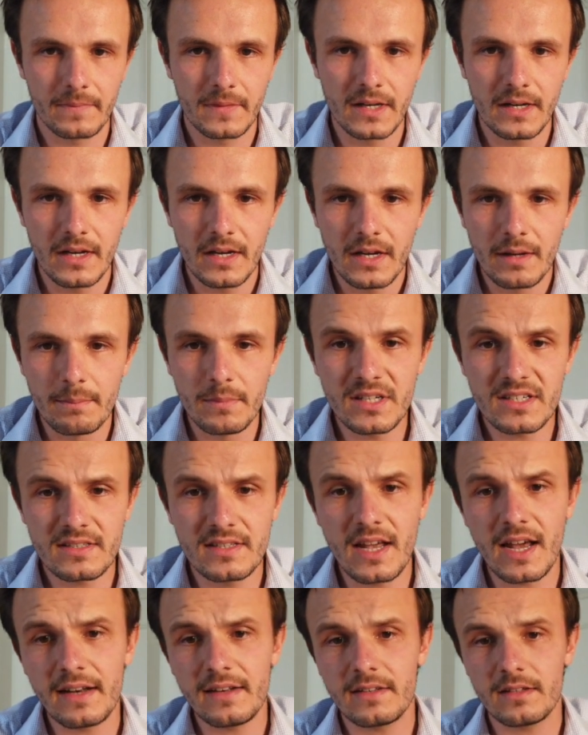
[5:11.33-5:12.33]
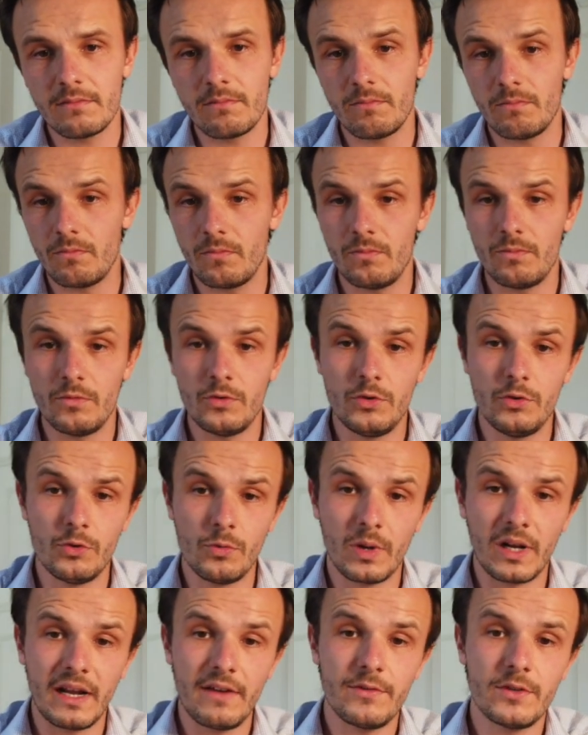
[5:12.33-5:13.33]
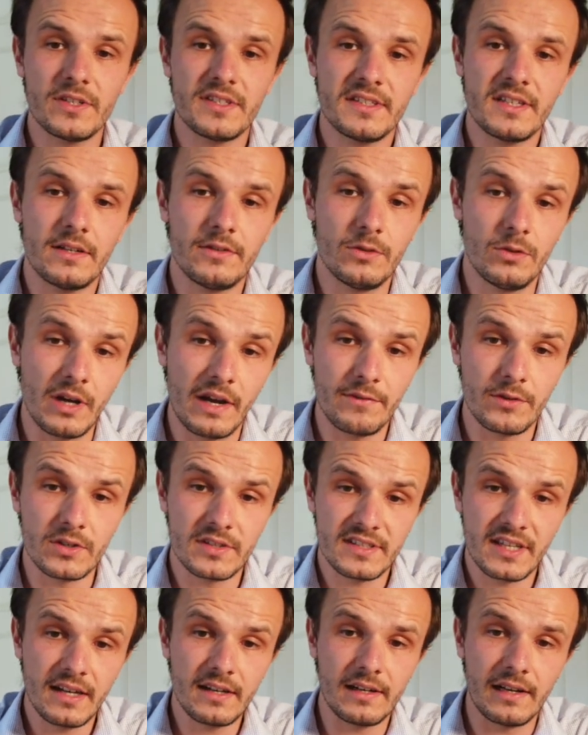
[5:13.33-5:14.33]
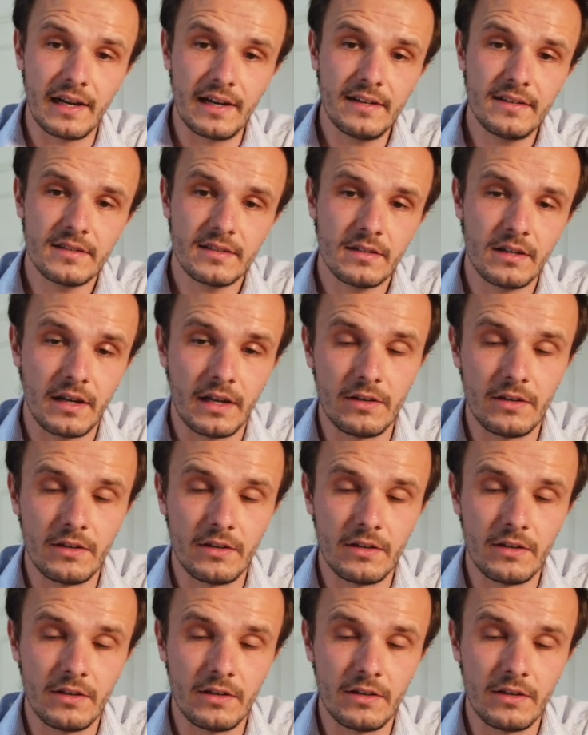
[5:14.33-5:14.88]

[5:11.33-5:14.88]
It means that you have the satellite